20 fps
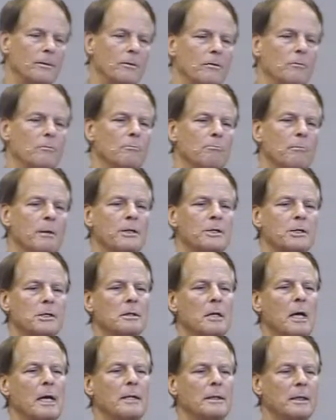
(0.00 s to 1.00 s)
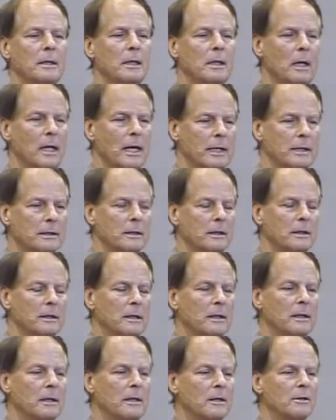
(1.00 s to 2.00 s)
you must not neglect
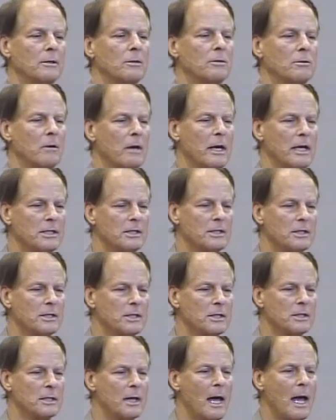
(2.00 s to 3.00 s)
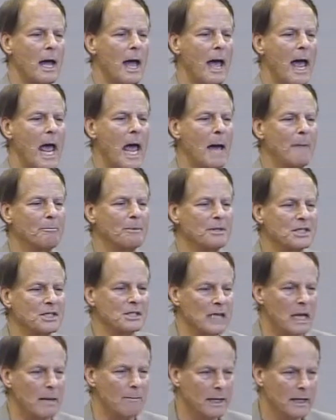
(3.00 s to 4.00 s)
Christ's
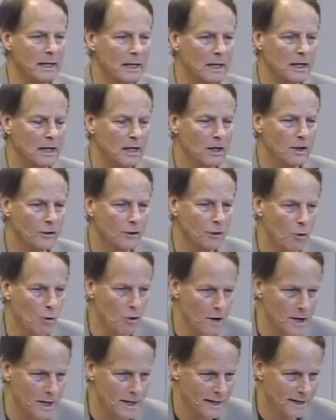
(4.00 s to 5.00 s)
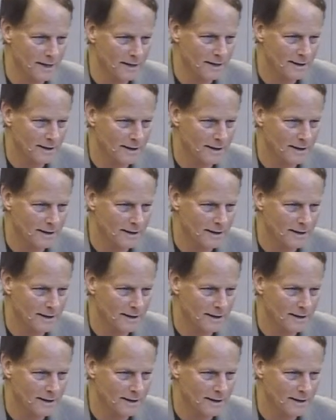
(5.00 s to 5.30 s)
epistemic authority.